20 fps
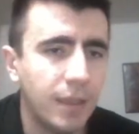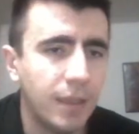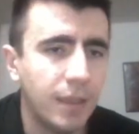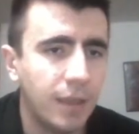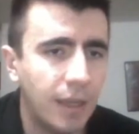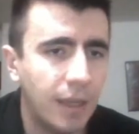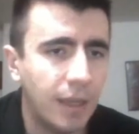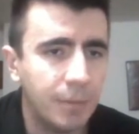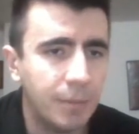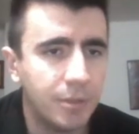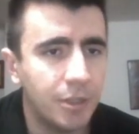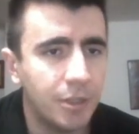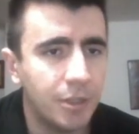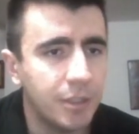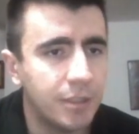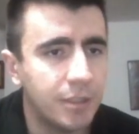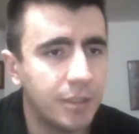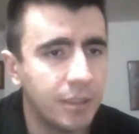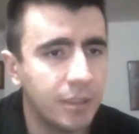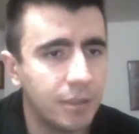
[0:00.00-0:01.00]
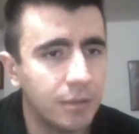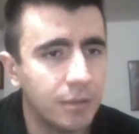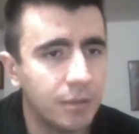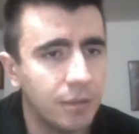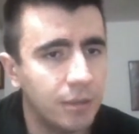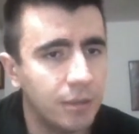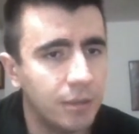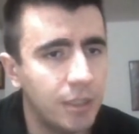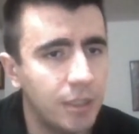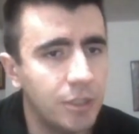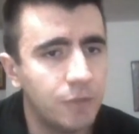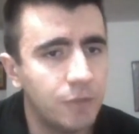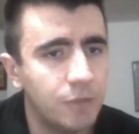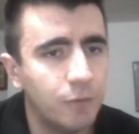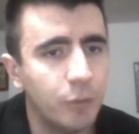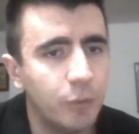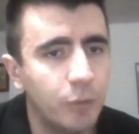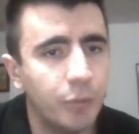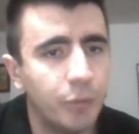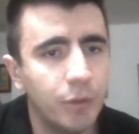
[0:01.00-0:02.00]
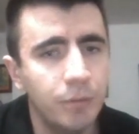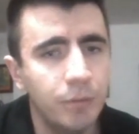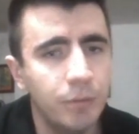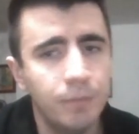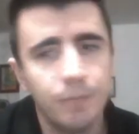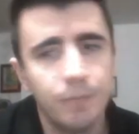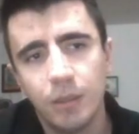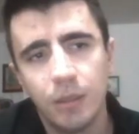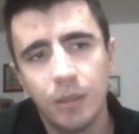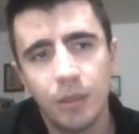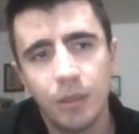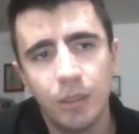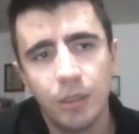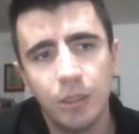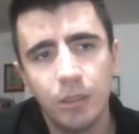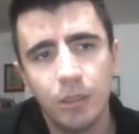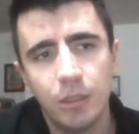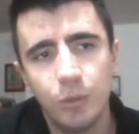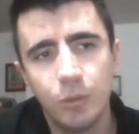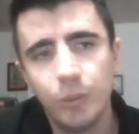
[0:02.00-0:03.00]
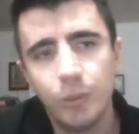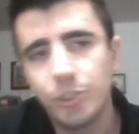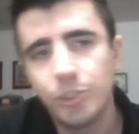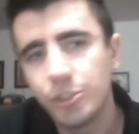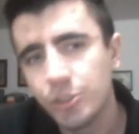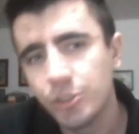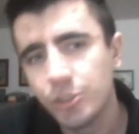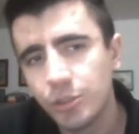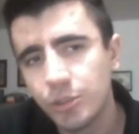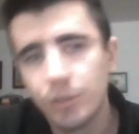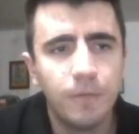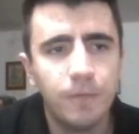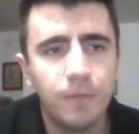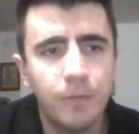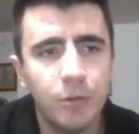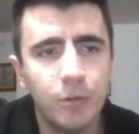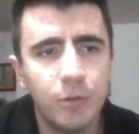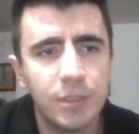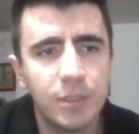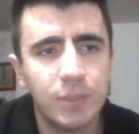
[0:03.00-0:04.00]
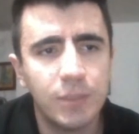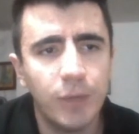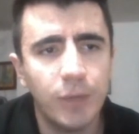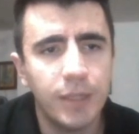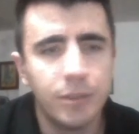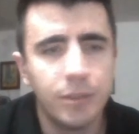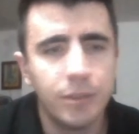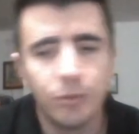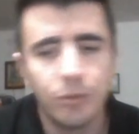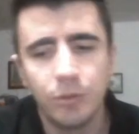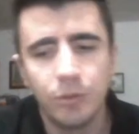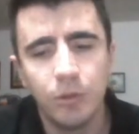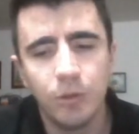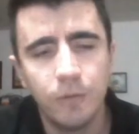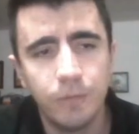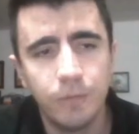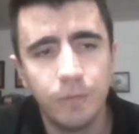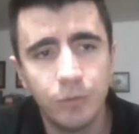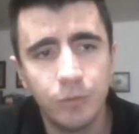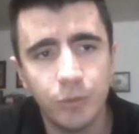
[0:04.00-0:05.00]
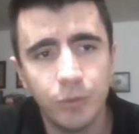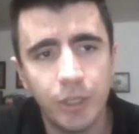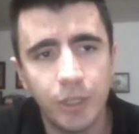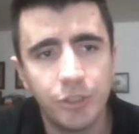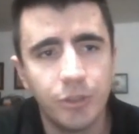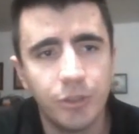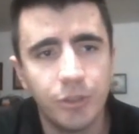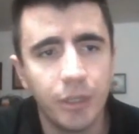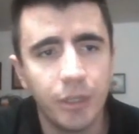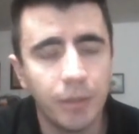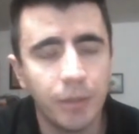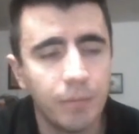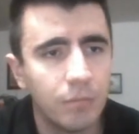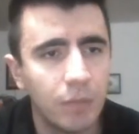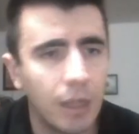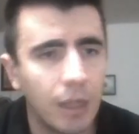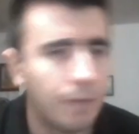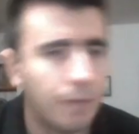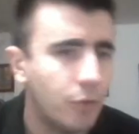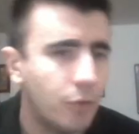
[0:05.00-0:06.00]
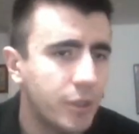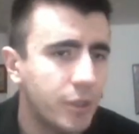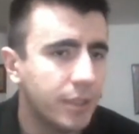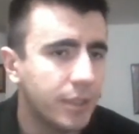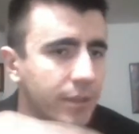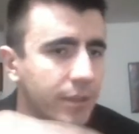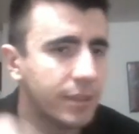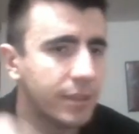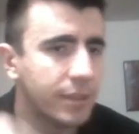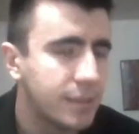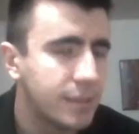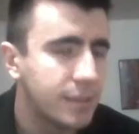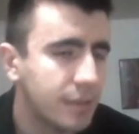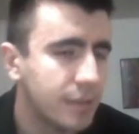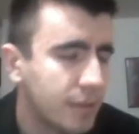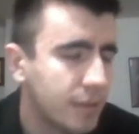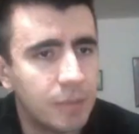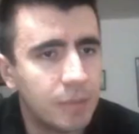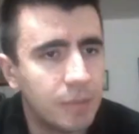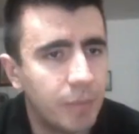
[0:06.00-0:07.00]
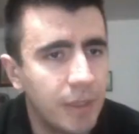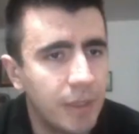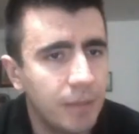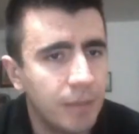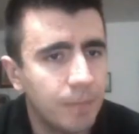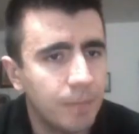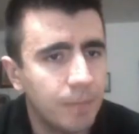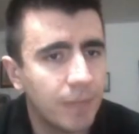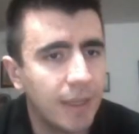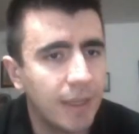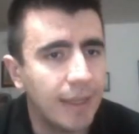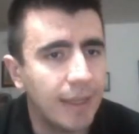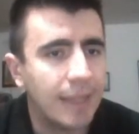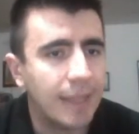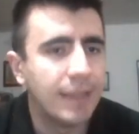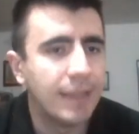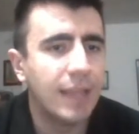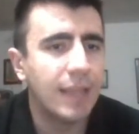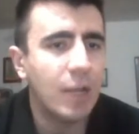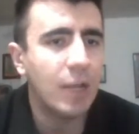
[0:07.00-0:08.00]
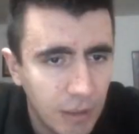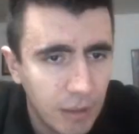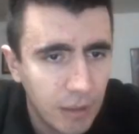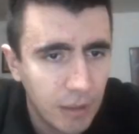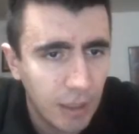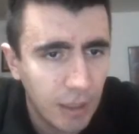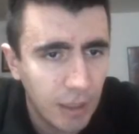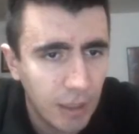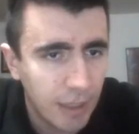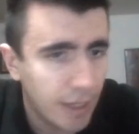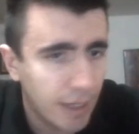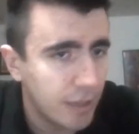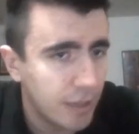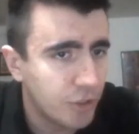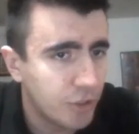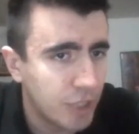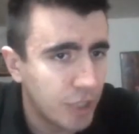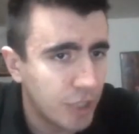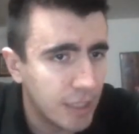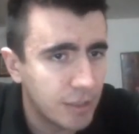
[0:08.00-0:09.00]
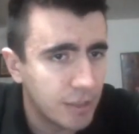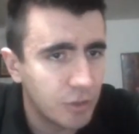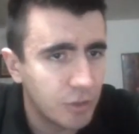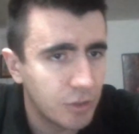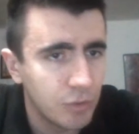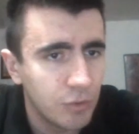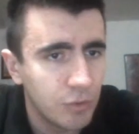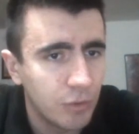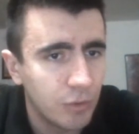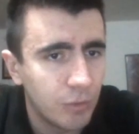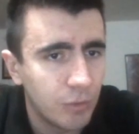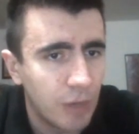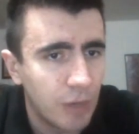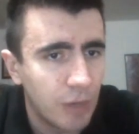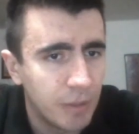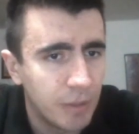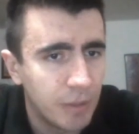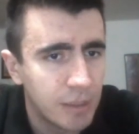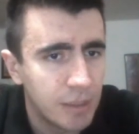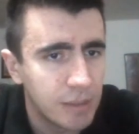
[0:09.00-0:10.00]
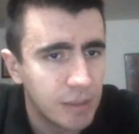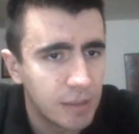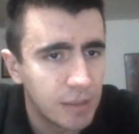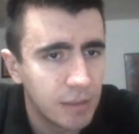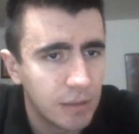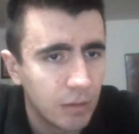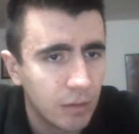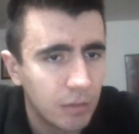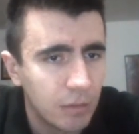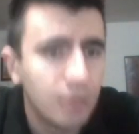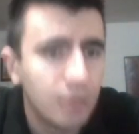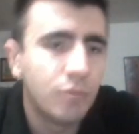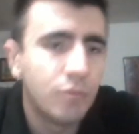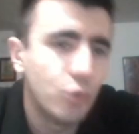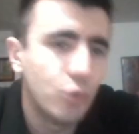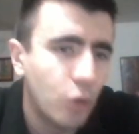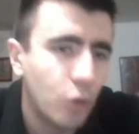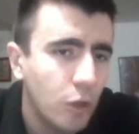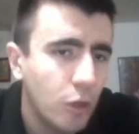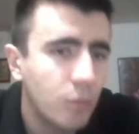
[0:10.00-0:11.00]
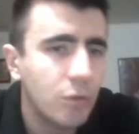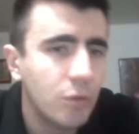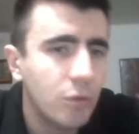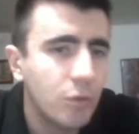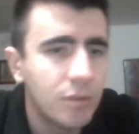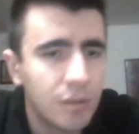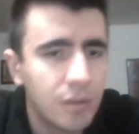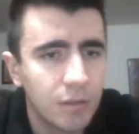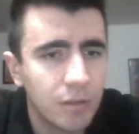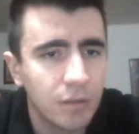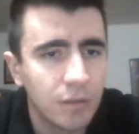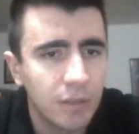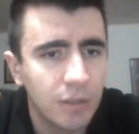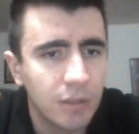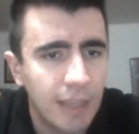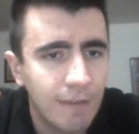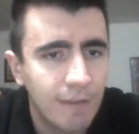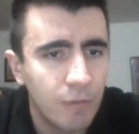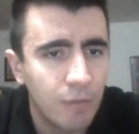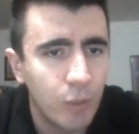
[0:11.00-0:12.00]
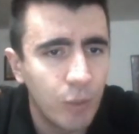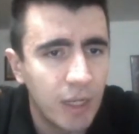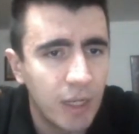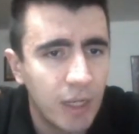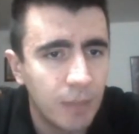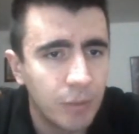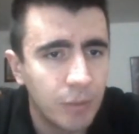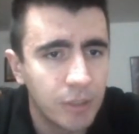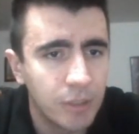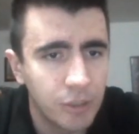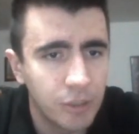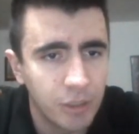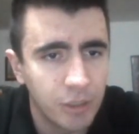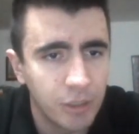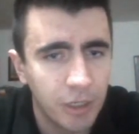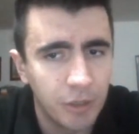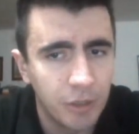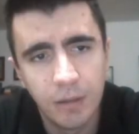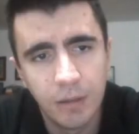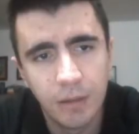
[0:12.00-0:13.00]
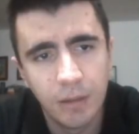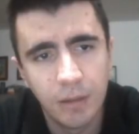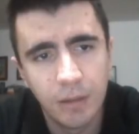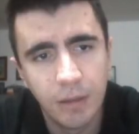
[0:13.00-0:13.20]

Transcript: I'm targeting the h4 pawn, which forced white to go to h3, avoiding this spin, and now I had the chance to wrap this, to almost have a winning position here.